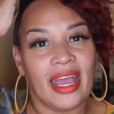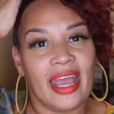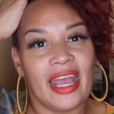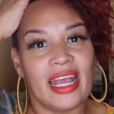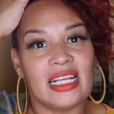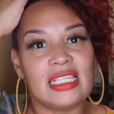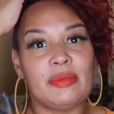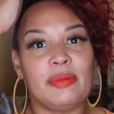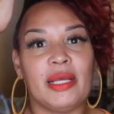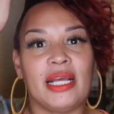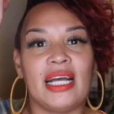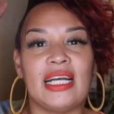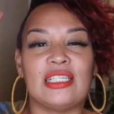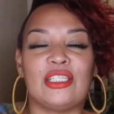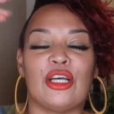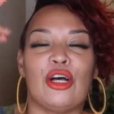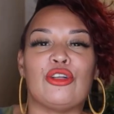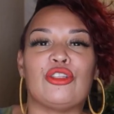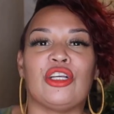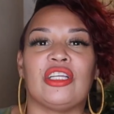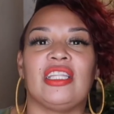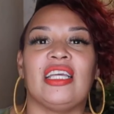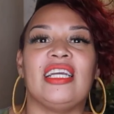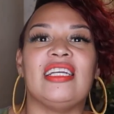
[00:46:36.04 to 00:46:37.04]
it's because
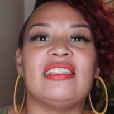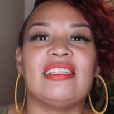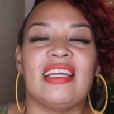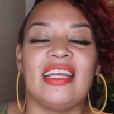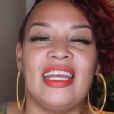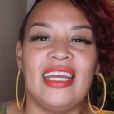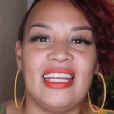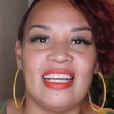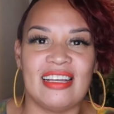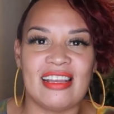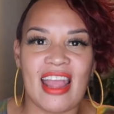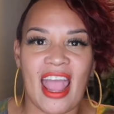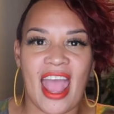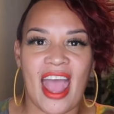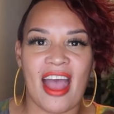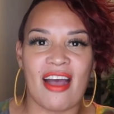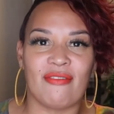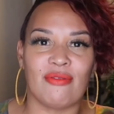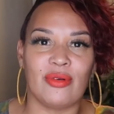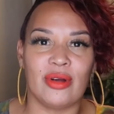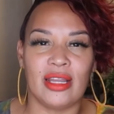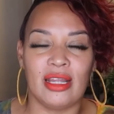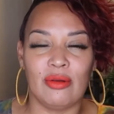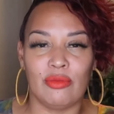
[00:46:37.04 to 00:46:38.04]
those are things that he didn't
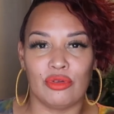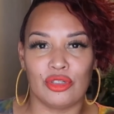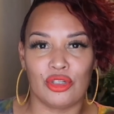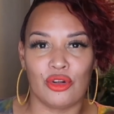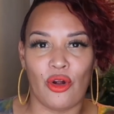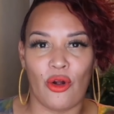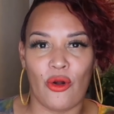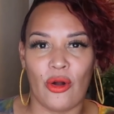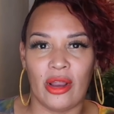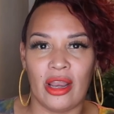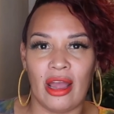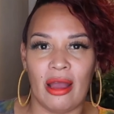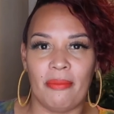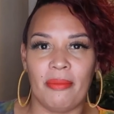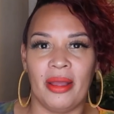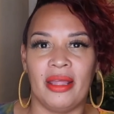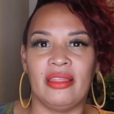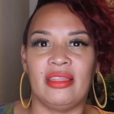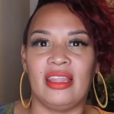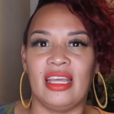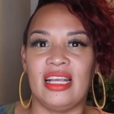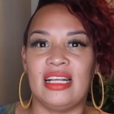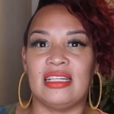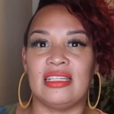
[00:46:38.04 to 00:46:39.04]
have when he was growing up
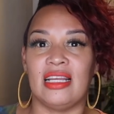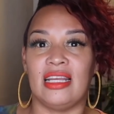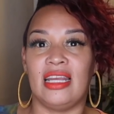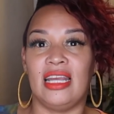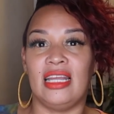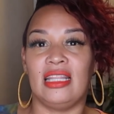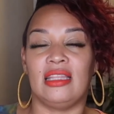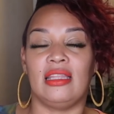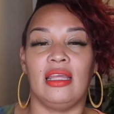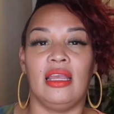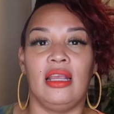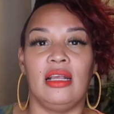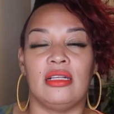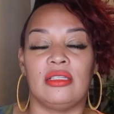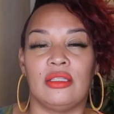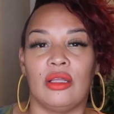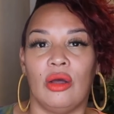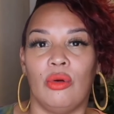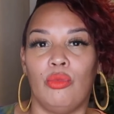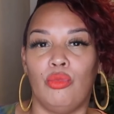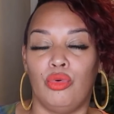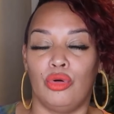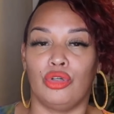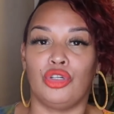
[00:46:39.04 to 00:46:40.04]
and things that he thinks
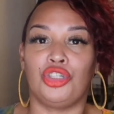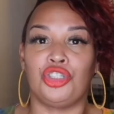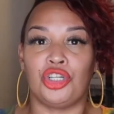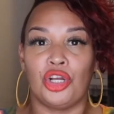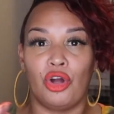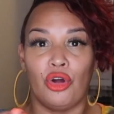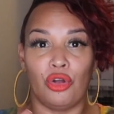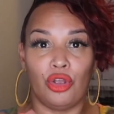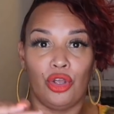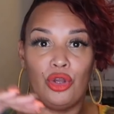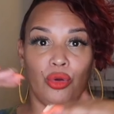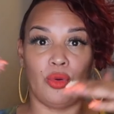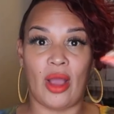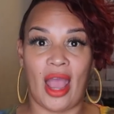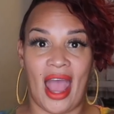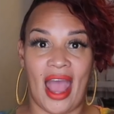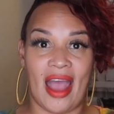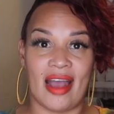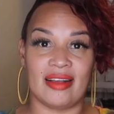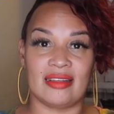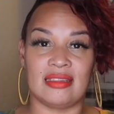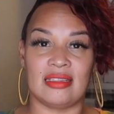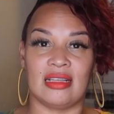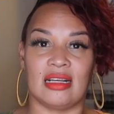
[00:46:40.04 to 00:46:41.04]
will show you
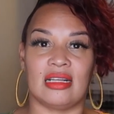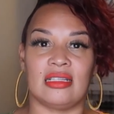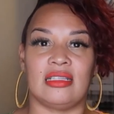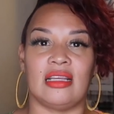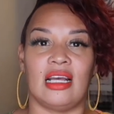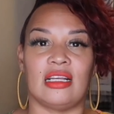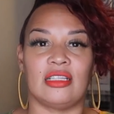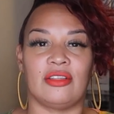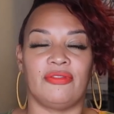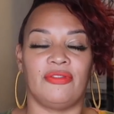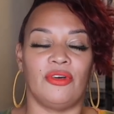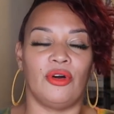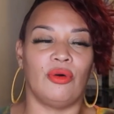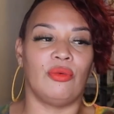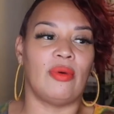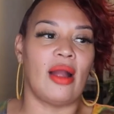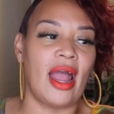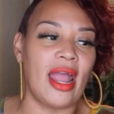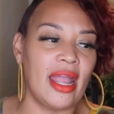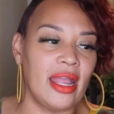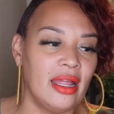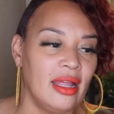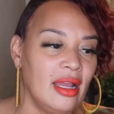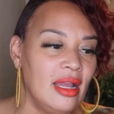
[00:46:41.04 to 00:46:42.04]
as successful,
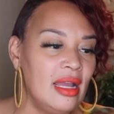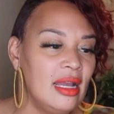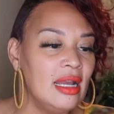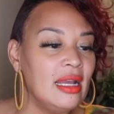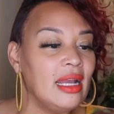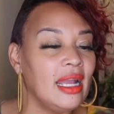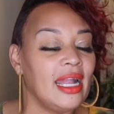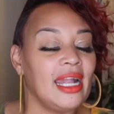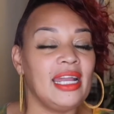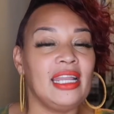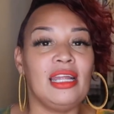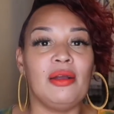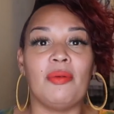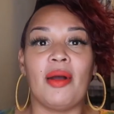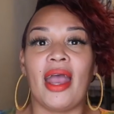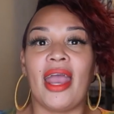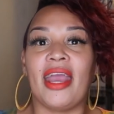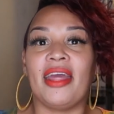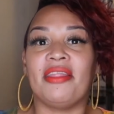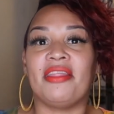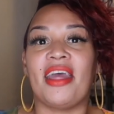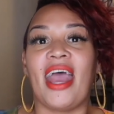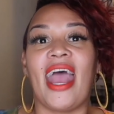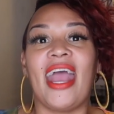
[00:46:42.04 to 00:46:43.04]
right? Anyway,
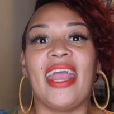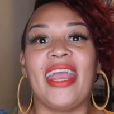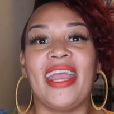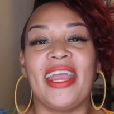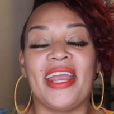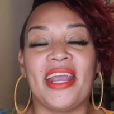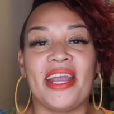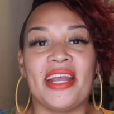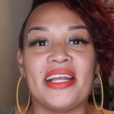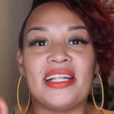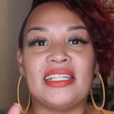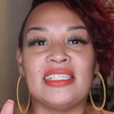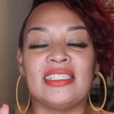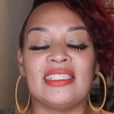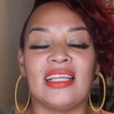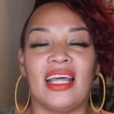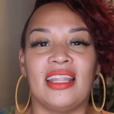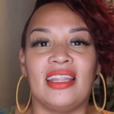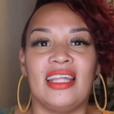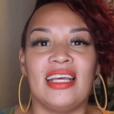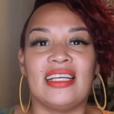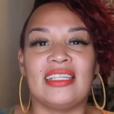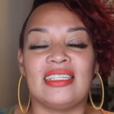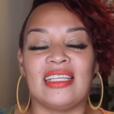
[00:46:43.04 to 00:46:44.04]
that ends
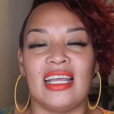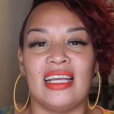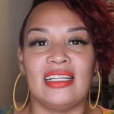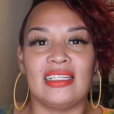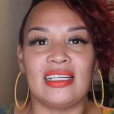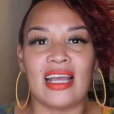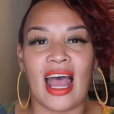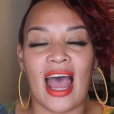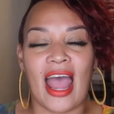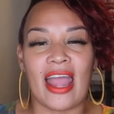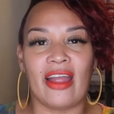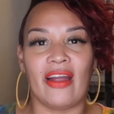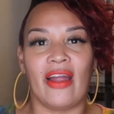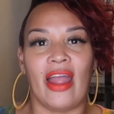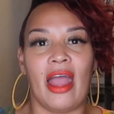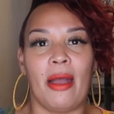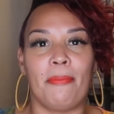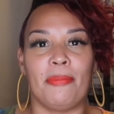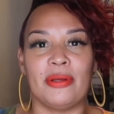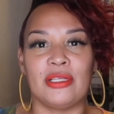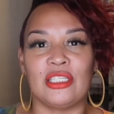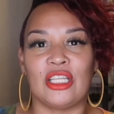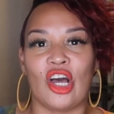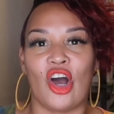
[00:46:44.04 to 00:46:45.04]
this entire
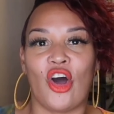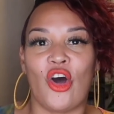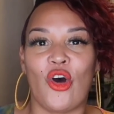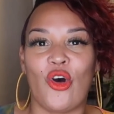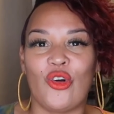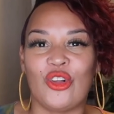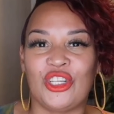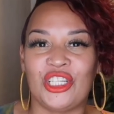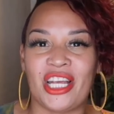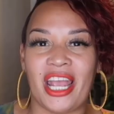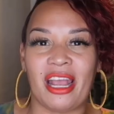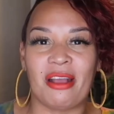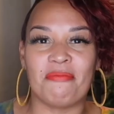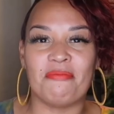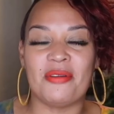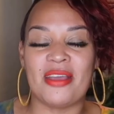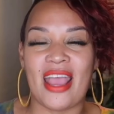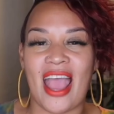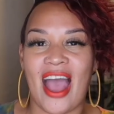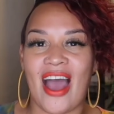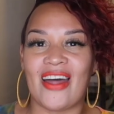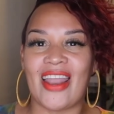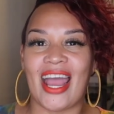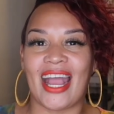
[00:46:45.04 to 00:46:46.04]
episode. Check
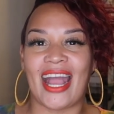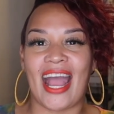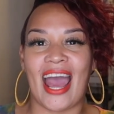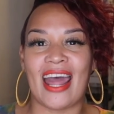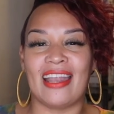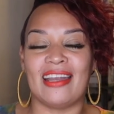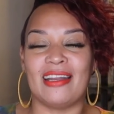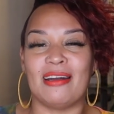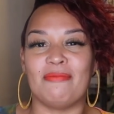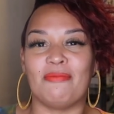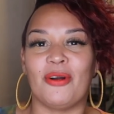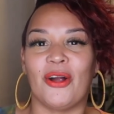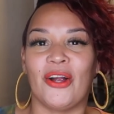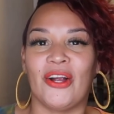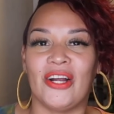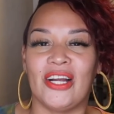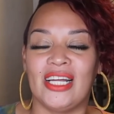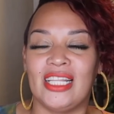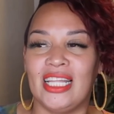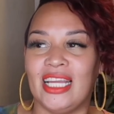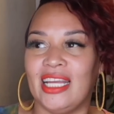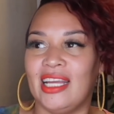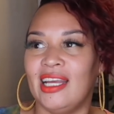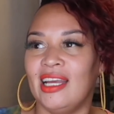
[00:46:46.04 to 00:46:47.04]
me out. I got it up
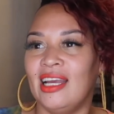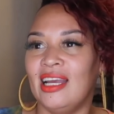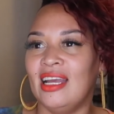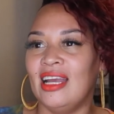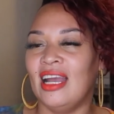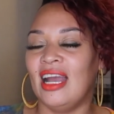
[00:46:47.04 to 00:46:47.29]
early.